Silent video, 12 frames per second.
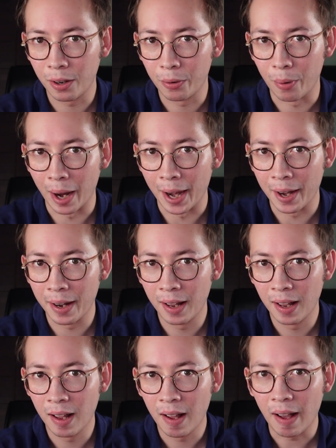right?
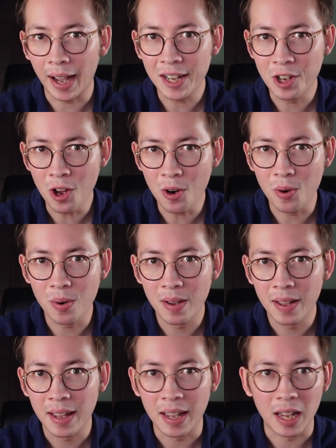I'd know
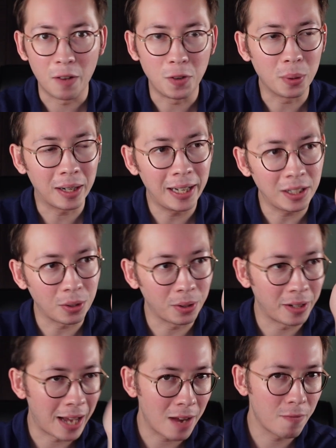if you clicked on
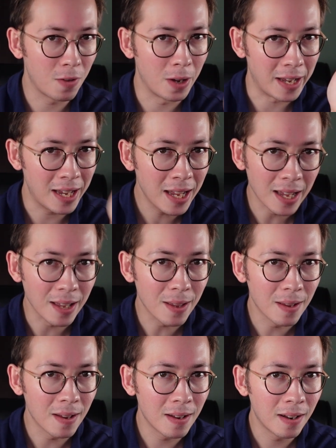an advert here
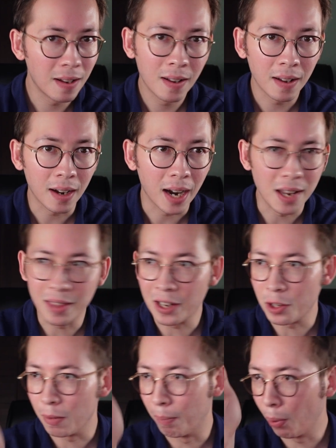and then
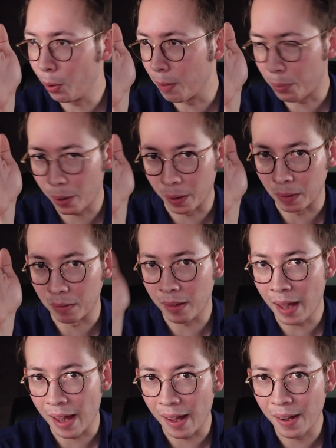you bought a product
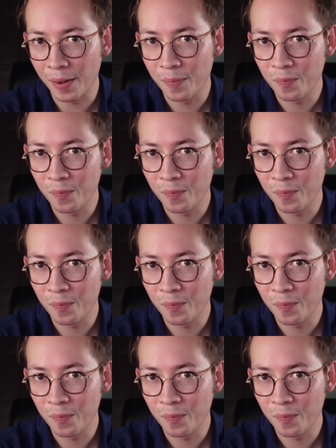there,